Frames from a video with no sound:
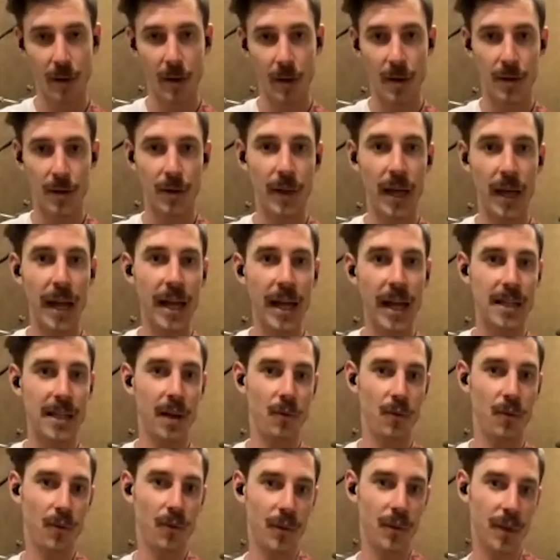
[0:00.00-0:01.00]
So that has a
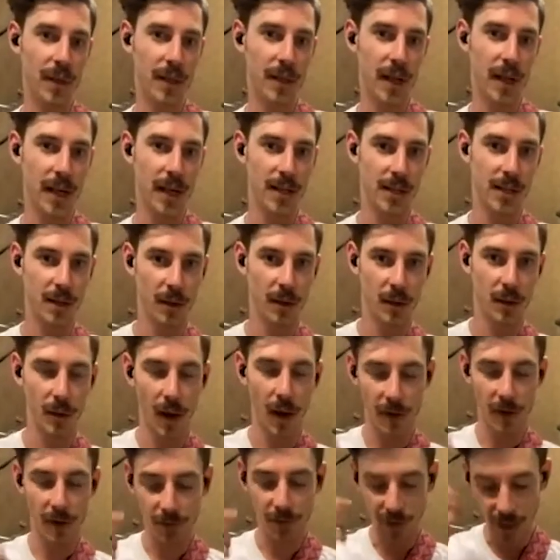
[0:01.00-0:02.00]
really nice
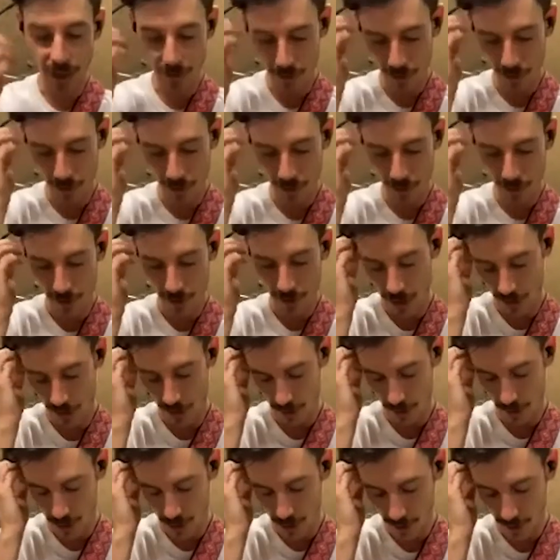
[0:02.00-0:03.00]
flavor
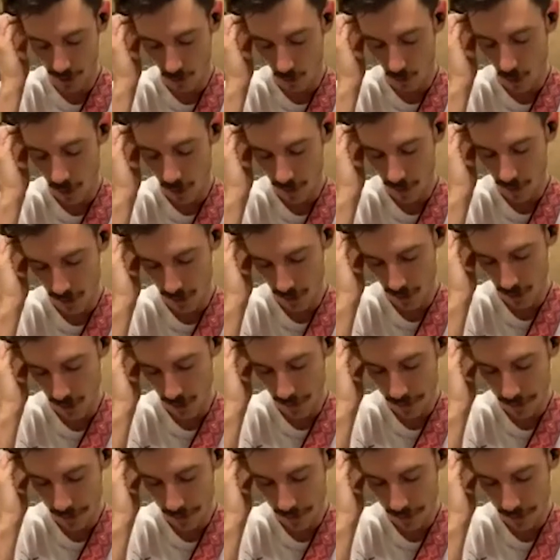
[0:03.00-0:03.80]
and quality to it.